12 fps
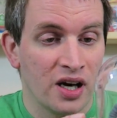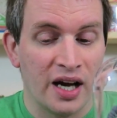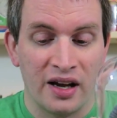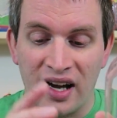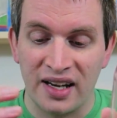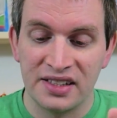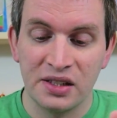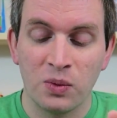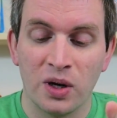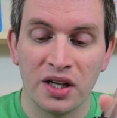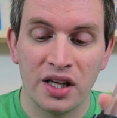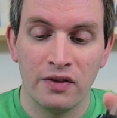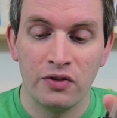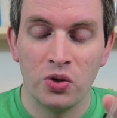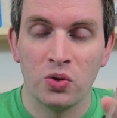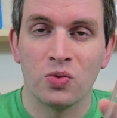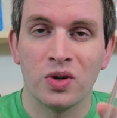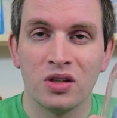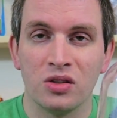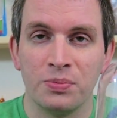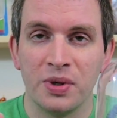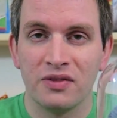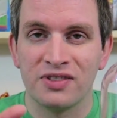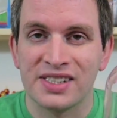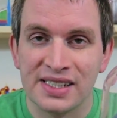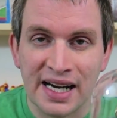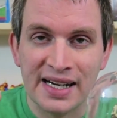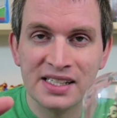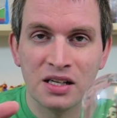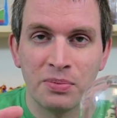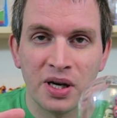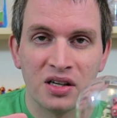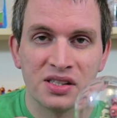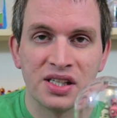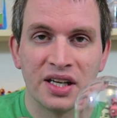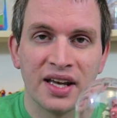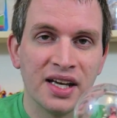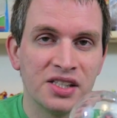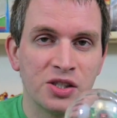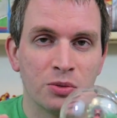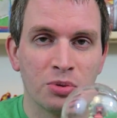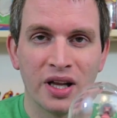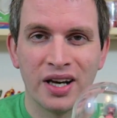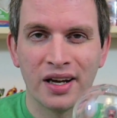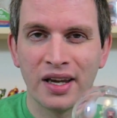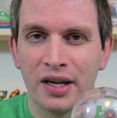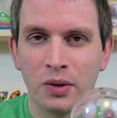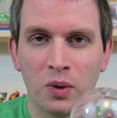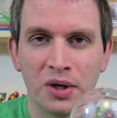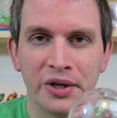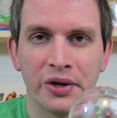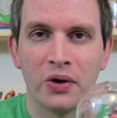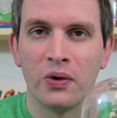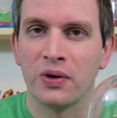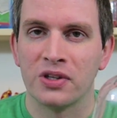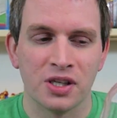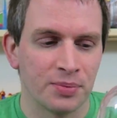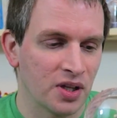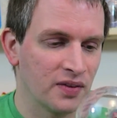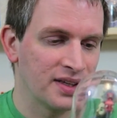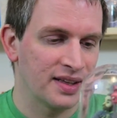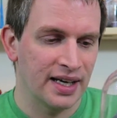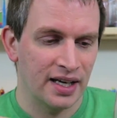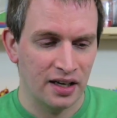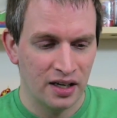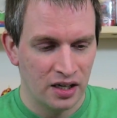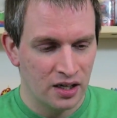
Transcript: I did want to give you a little bit of a size comparison in case you're planning on getting one of your own or something like that.